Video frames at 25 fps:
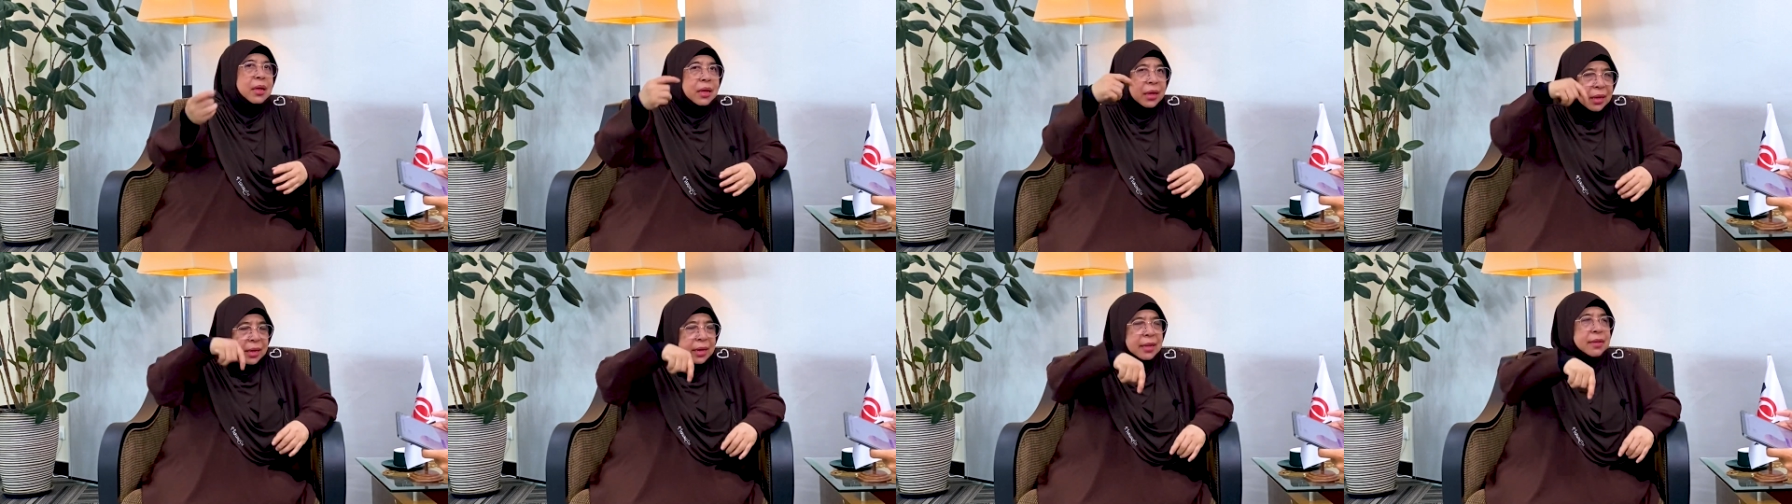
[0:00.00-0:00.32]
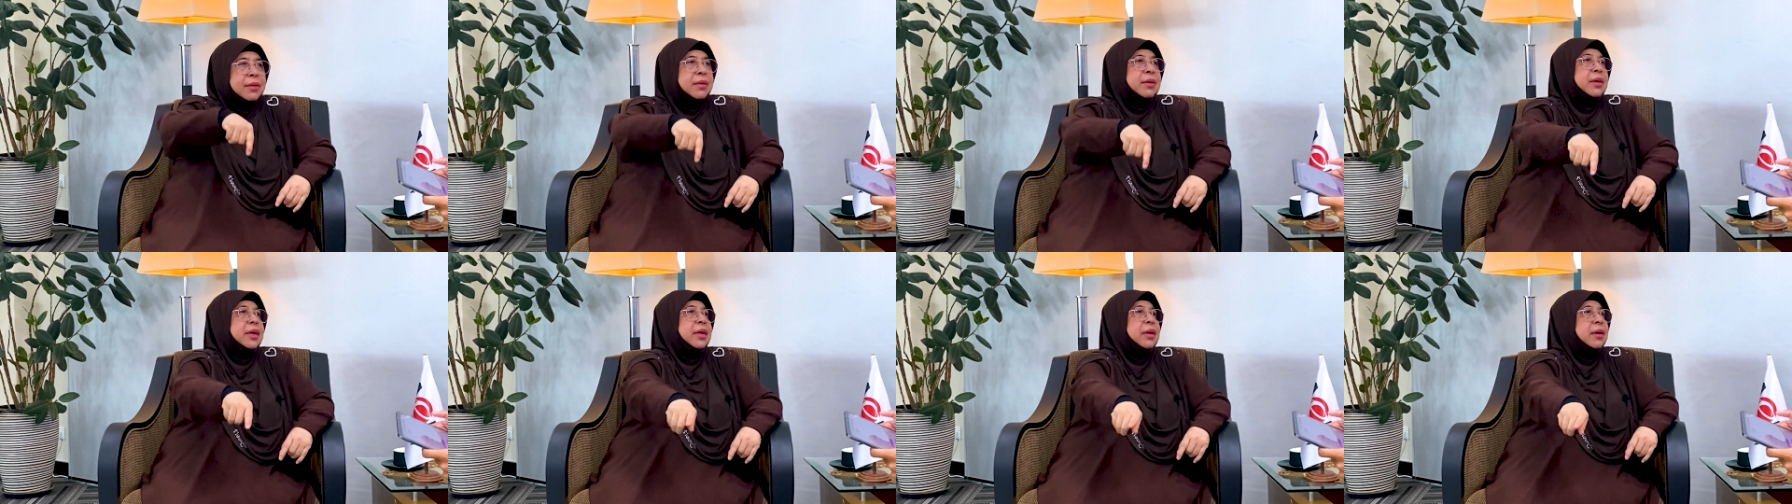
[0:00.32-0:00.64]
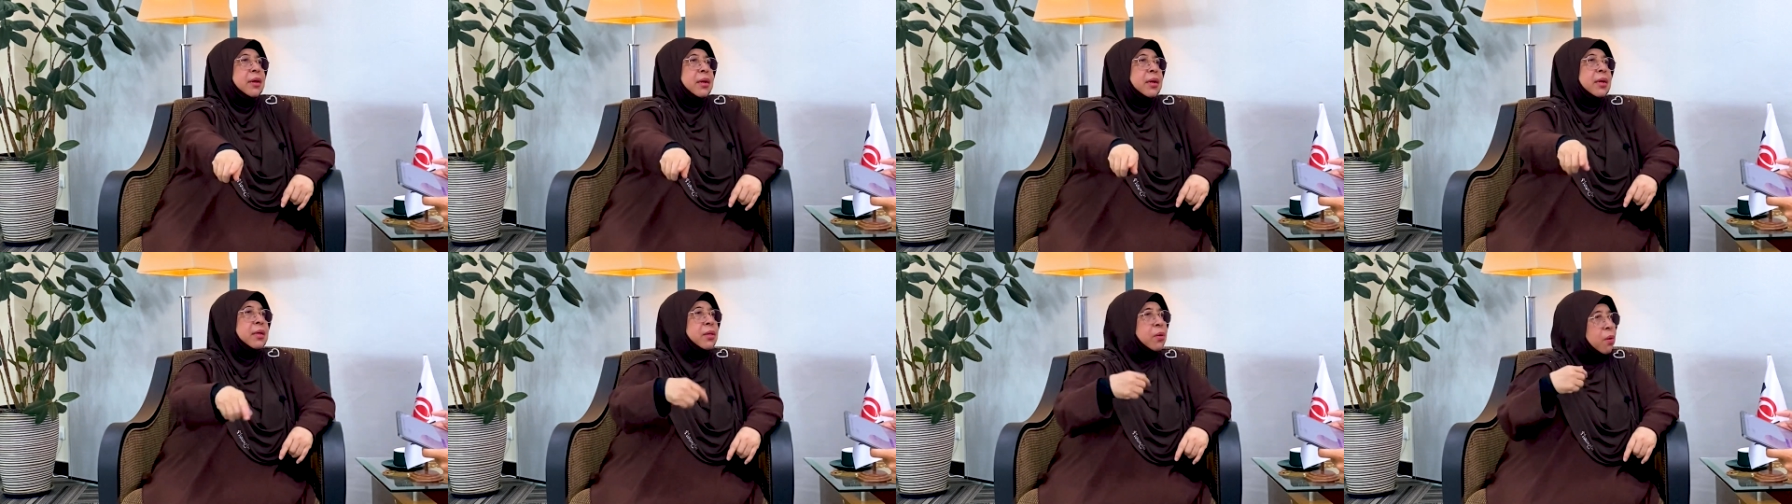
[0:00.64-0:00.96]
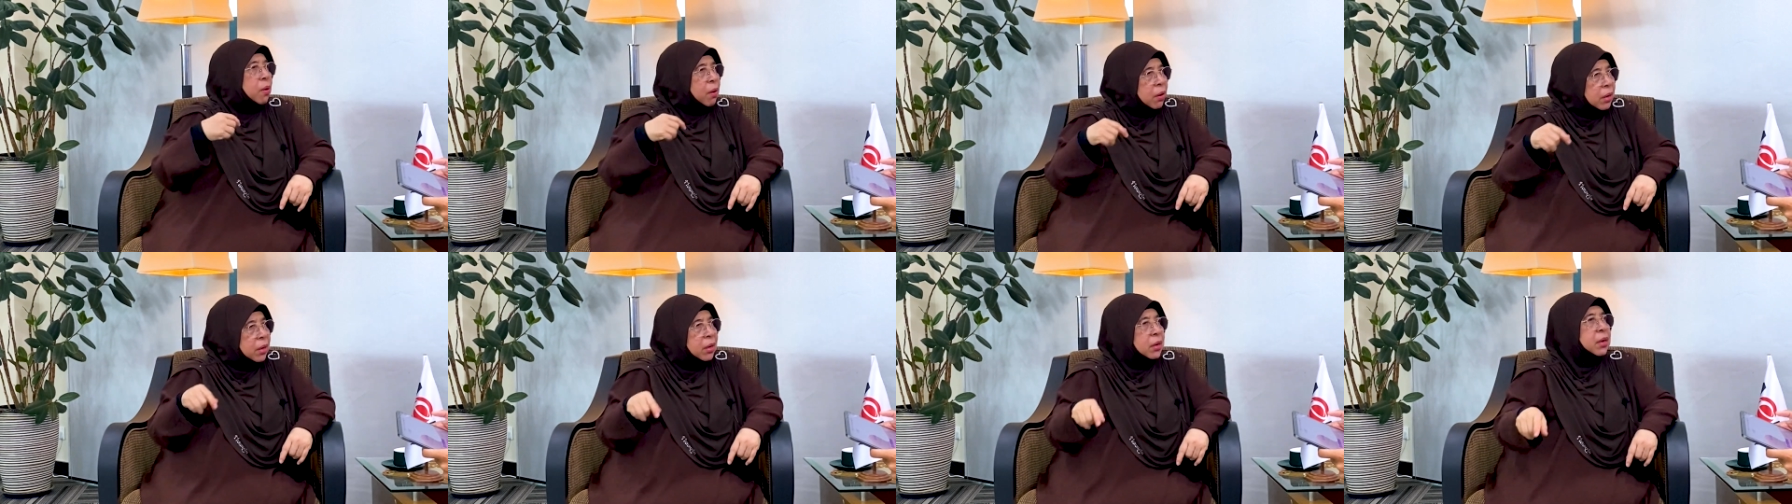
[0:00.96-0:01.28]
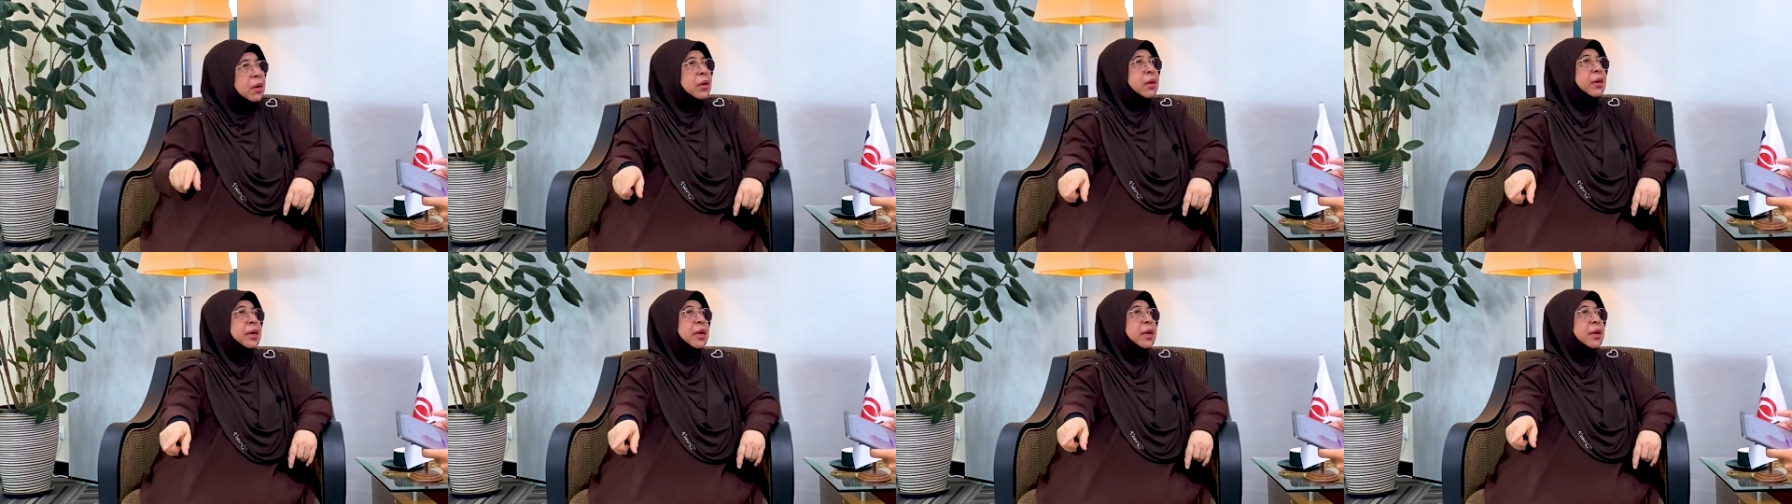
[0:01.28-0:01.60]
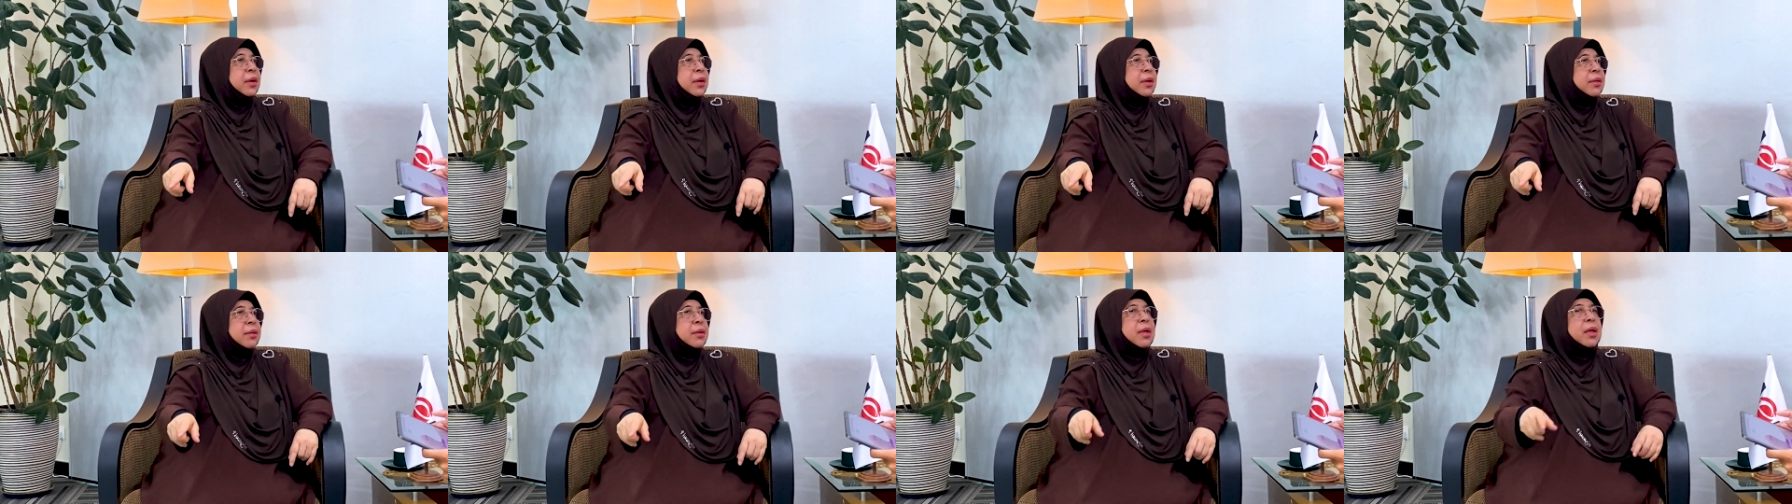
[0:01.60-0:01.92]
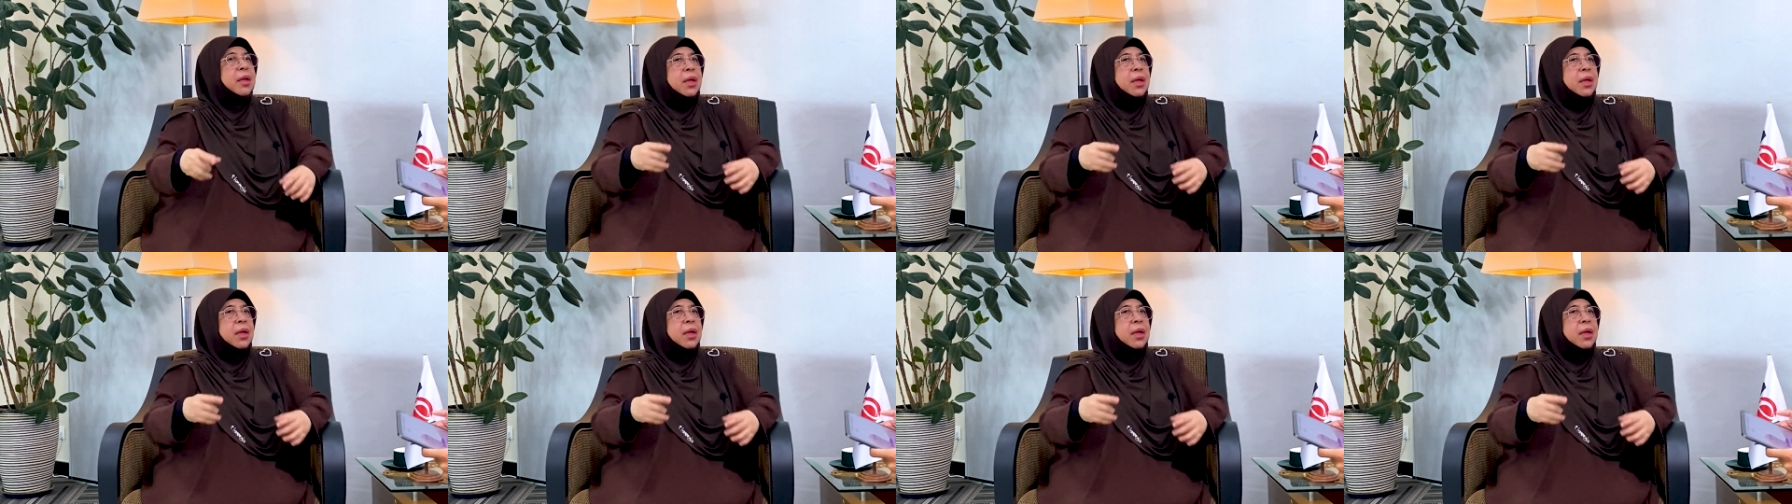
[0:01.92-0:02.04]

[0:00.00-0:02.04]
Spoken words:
his greatness or her greatness.